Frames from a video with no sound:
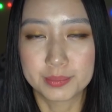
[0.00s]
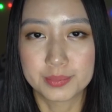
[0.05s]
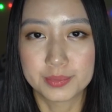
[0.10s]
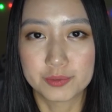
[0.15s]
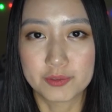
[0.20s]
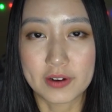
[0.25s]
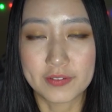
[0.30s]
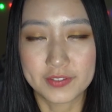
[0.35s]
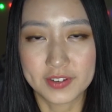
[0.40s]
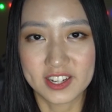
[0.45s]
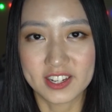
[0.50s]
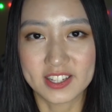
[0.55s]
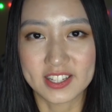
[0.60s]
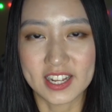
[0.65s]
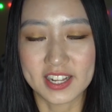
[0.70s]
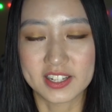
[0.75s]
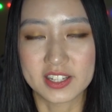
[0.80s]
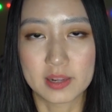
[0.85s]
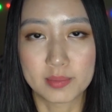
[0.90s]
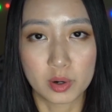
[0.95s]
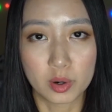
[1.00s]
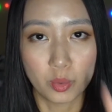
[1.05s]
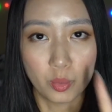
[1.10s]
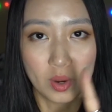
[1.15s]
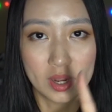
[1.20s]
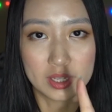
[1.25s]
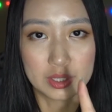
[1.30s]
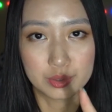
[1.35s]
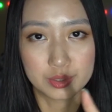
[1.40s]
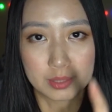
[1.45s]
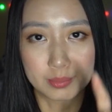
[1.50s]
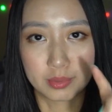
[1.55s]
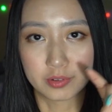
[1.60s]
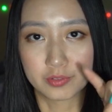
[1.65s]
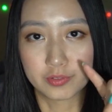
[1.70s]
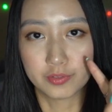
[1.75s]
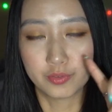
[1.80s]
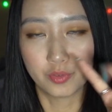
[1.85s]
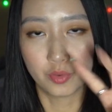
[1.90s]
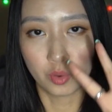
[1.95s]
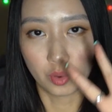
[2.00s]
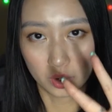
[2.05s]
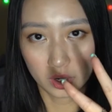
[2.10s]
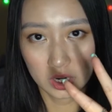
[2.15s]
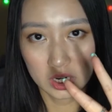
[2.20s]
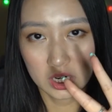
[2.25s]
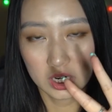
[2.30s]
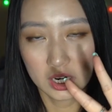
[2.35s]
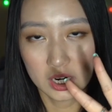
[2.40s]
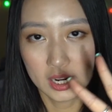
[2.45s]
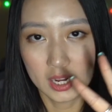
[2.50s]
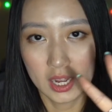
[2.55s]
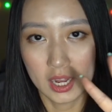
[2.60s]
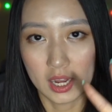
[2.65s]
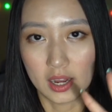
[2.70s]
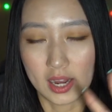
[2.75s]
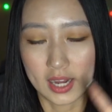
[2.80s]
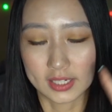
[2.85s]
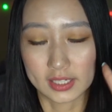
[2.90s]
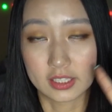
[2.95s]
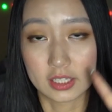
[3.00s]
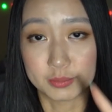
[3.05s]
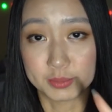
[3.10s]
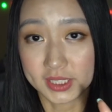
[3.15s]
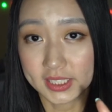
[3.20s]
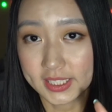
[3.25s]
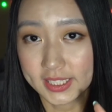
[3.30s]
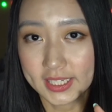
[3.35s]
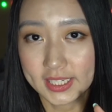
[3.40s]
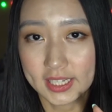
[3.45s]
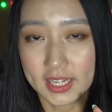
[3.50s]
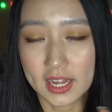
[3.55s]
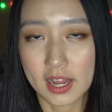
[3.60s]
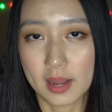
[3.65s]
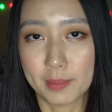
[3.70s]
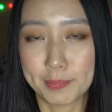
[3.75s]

referenced as number 1 to number 4 academically,